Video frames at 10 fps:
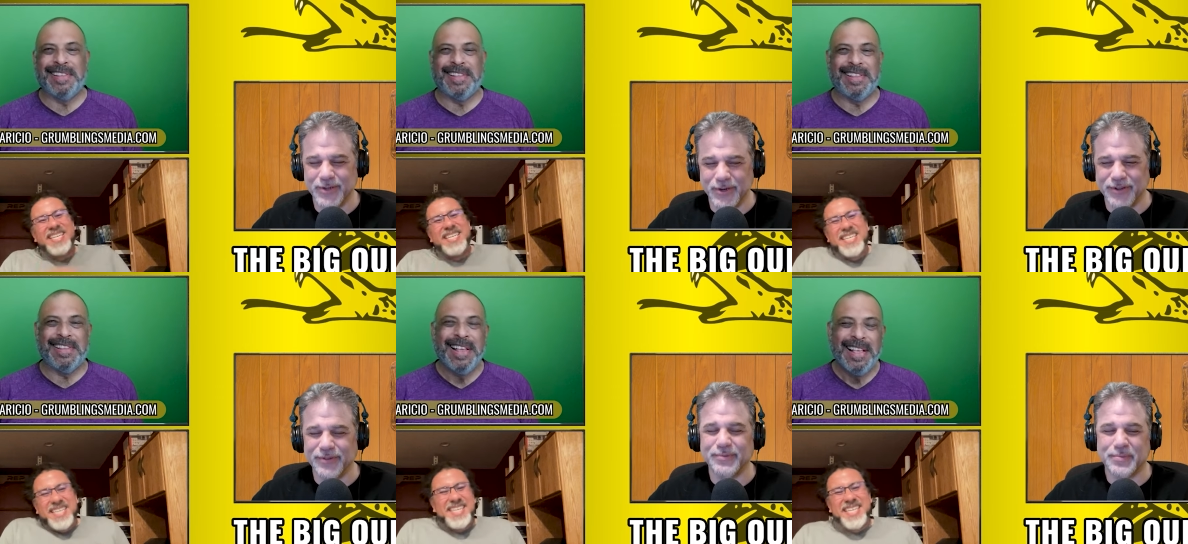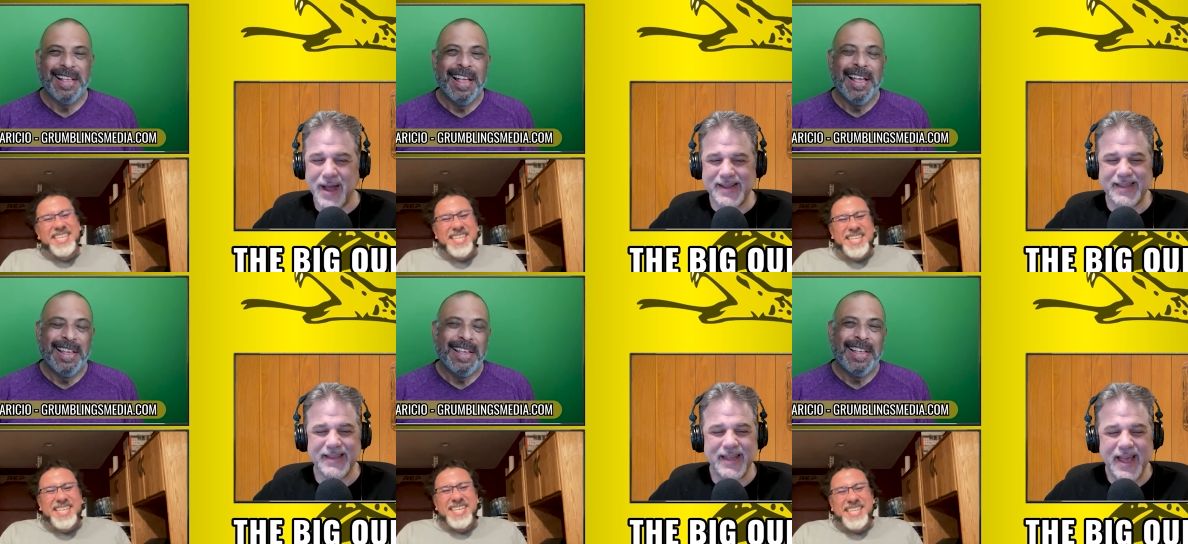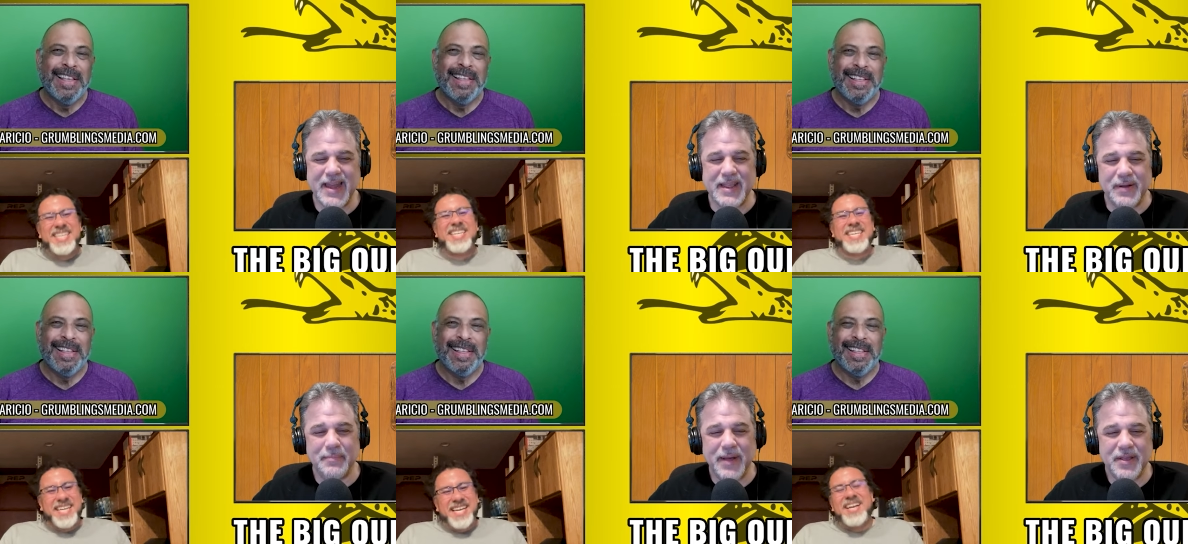Speaker 1: cool, Rocky, Eddie,
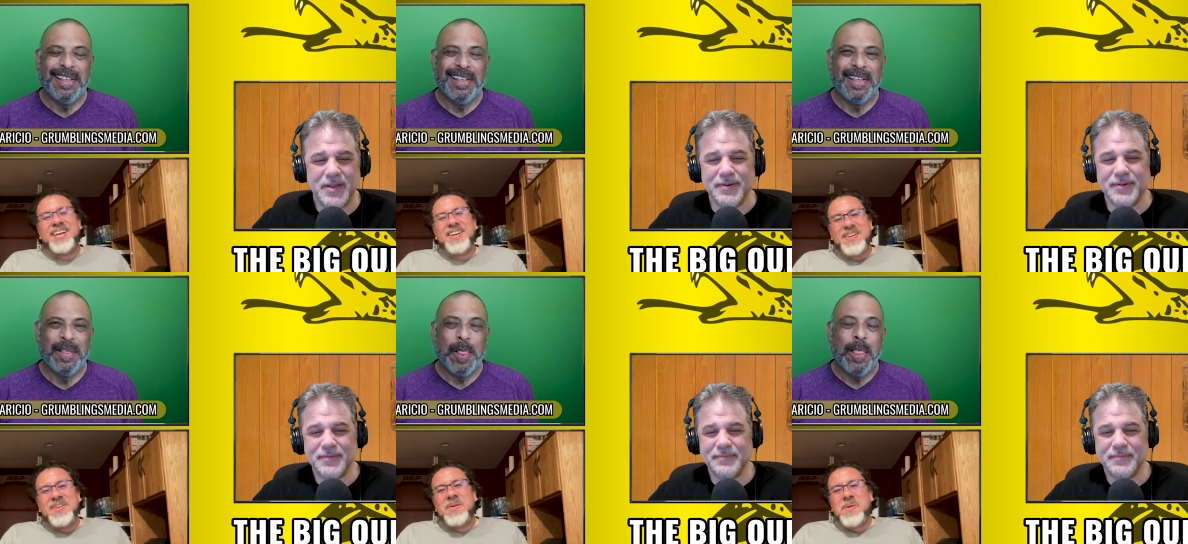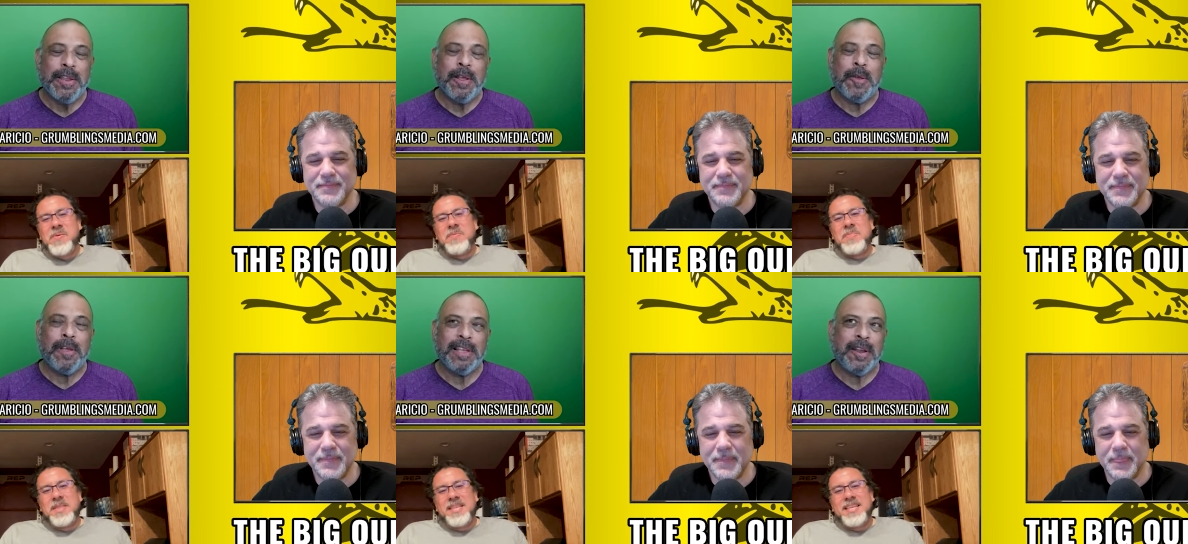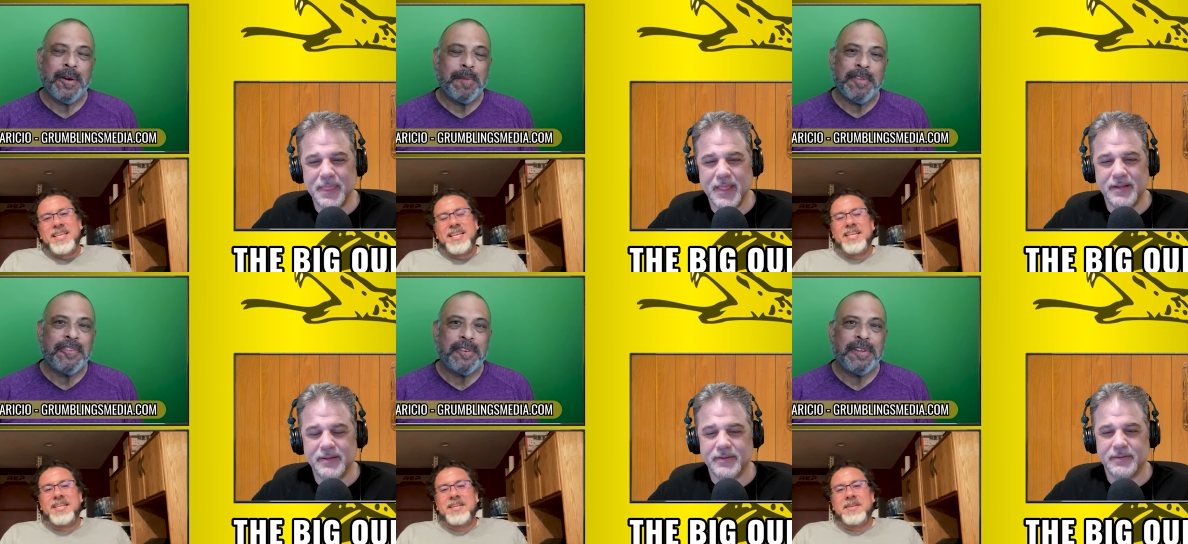how yeah. about you?
Speaker 2: You know, uh, he already
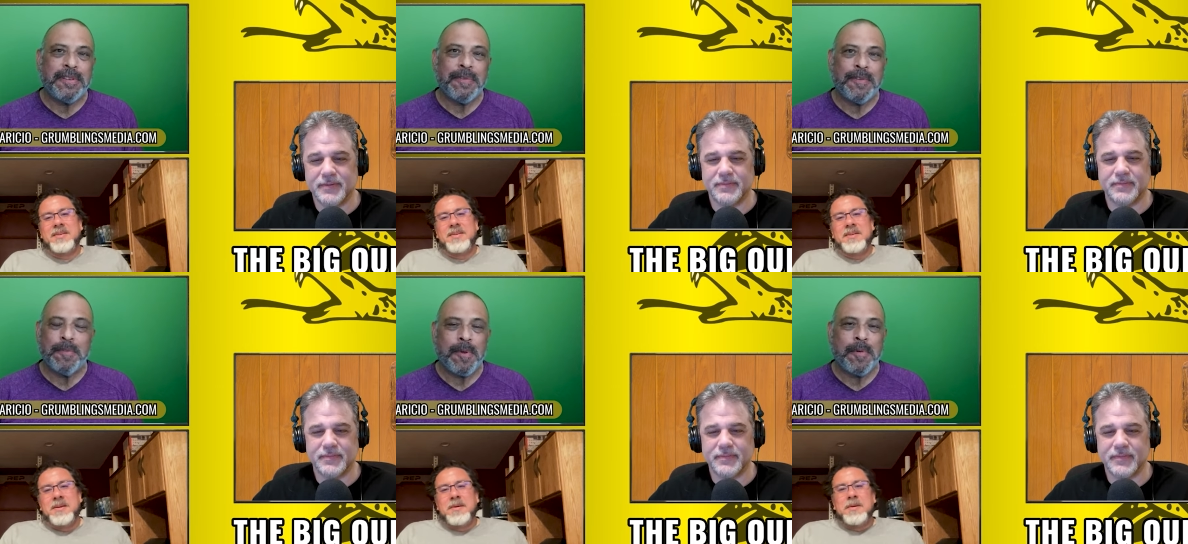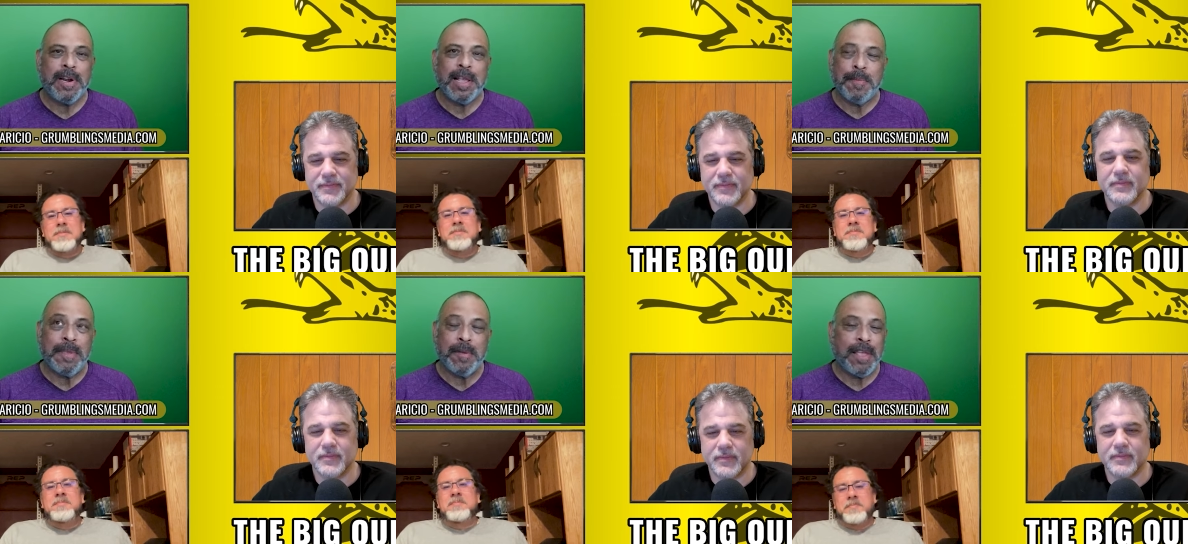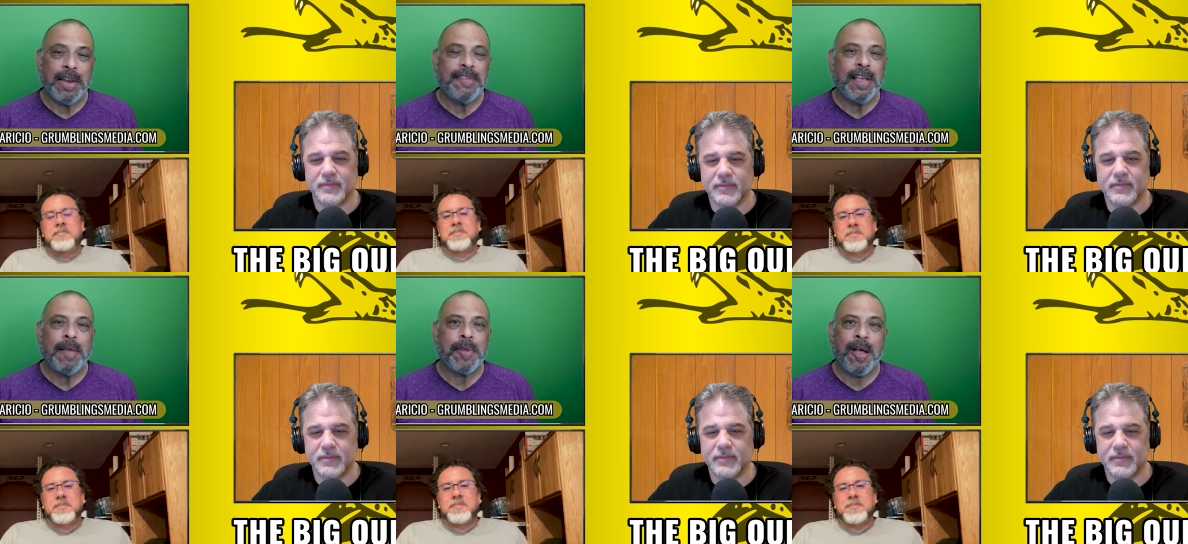mentioned a few of them already. I mean,
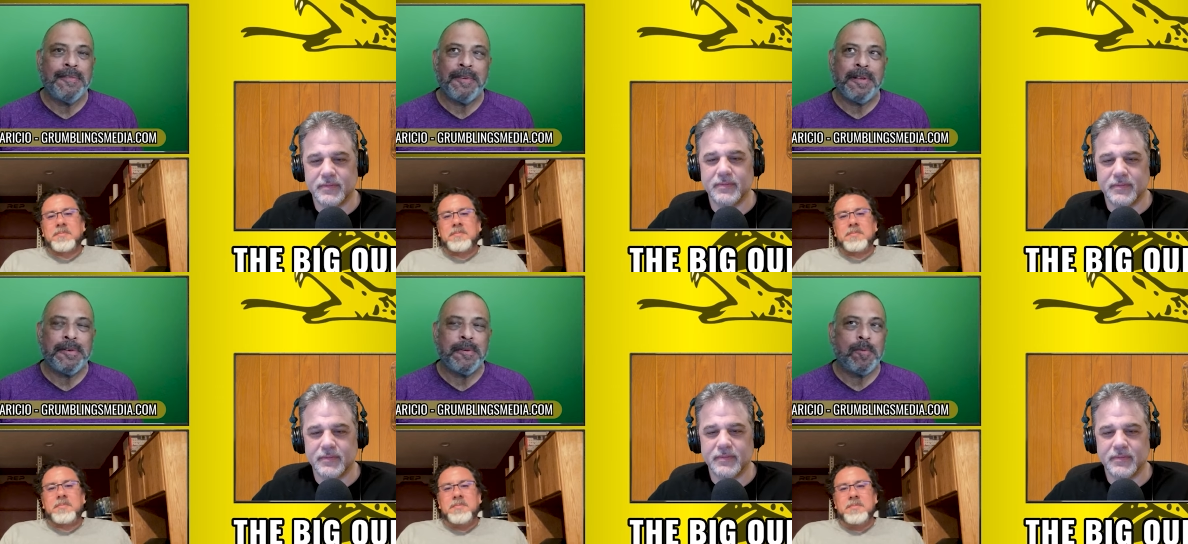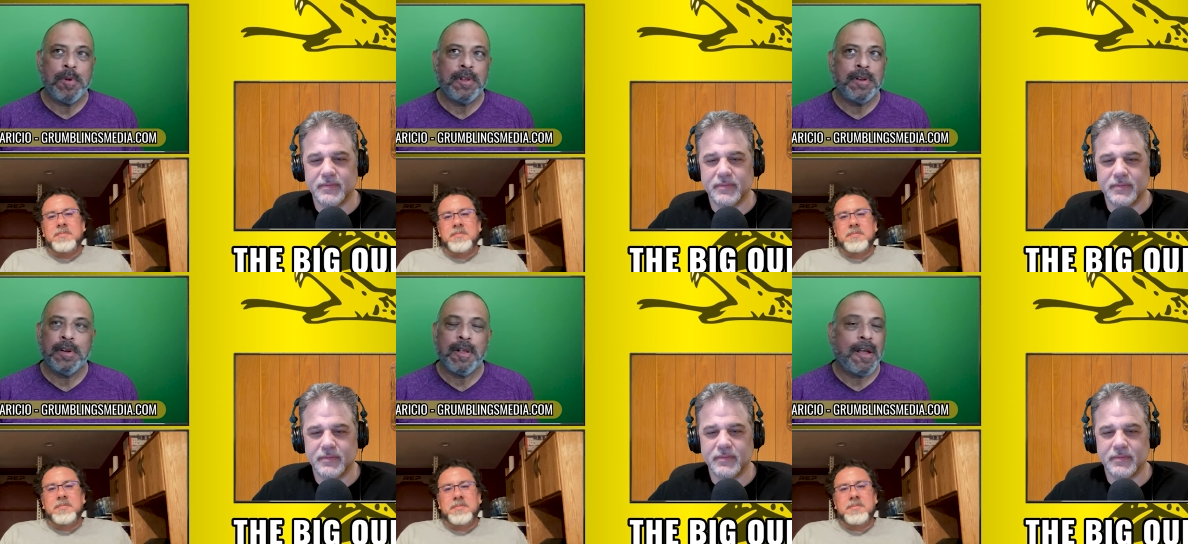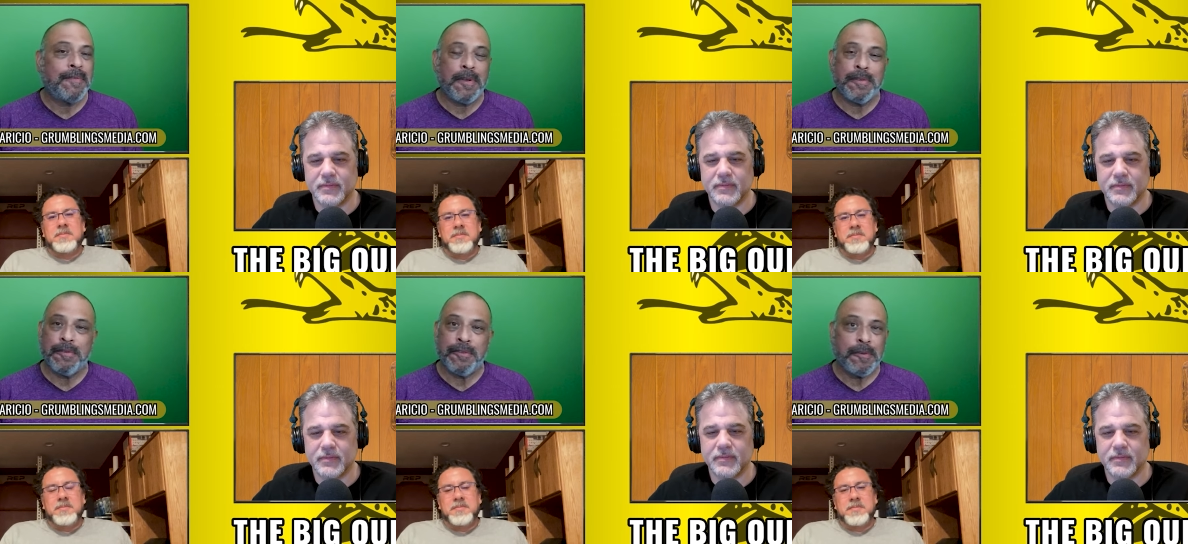anytime Godfather One,
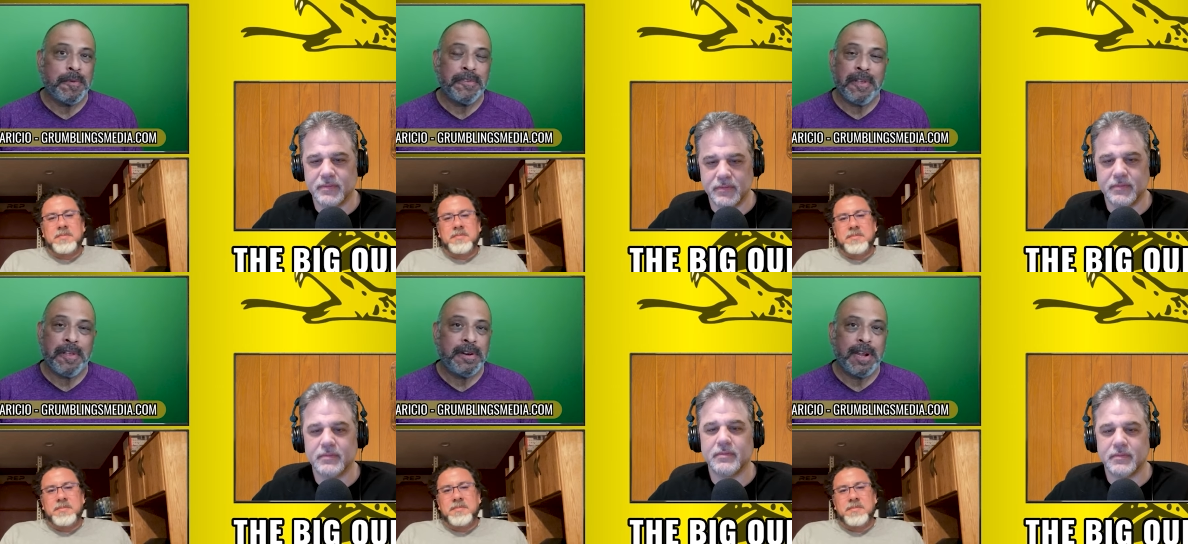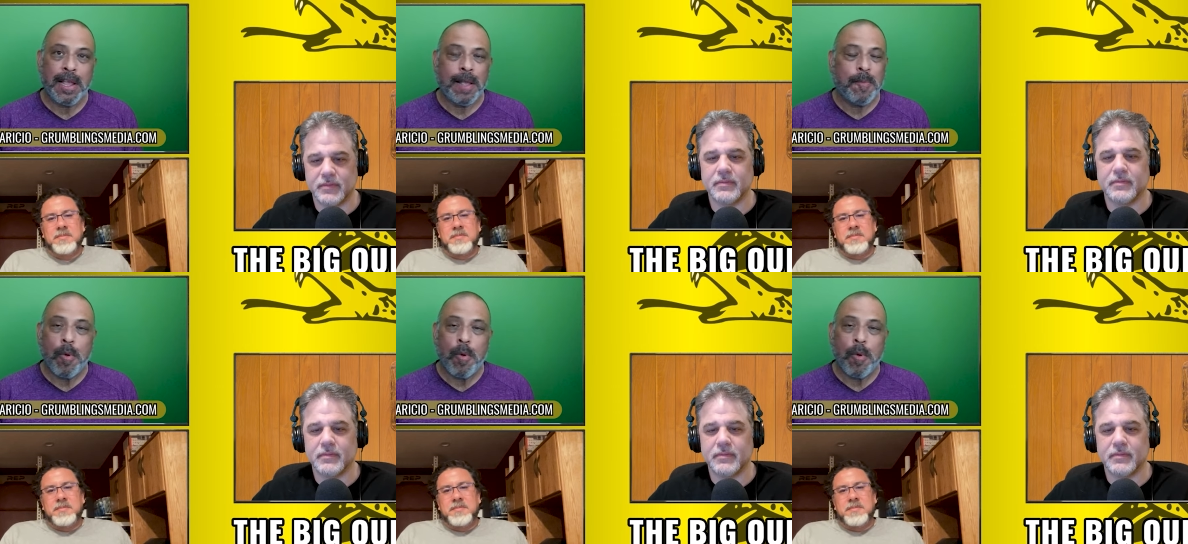Godfather Two is on, I- am